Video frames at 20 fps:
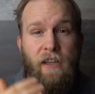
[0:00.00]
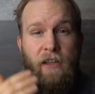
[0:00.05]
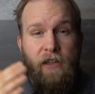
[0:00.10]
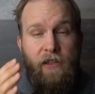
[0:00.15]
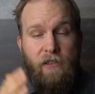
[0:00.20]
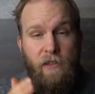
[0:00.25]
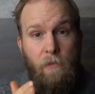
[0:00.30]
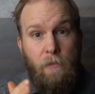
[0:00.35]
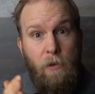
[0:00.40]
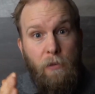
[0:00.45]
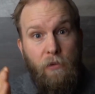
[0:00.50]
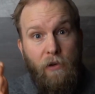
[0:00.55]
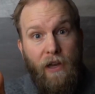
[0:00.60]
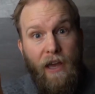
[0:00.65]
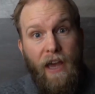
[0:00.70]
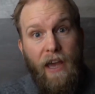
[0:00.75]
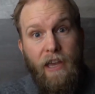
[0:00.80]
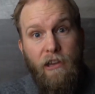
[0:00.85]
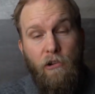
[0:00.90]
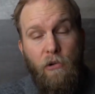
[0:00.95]
Some people get
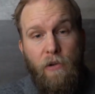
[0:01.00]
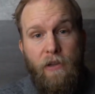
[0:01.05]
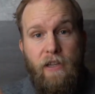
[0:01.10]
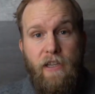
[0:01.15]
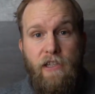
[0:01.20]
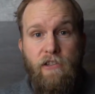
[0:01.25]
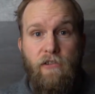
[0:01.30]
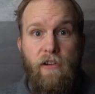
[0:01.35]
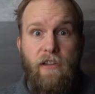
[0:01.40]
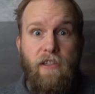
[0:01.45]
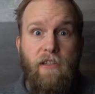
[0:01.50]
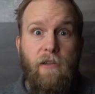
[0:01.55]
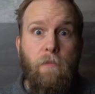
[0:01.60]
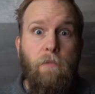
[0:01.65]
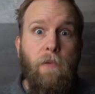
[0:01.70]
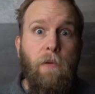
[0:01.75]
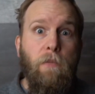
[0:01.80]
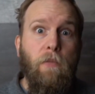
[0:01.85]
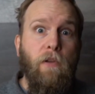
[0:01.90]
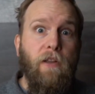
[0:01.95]
anger in their stress. Some
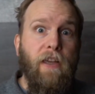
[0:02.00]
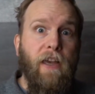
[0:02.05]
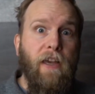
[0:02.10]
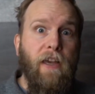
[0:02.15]
people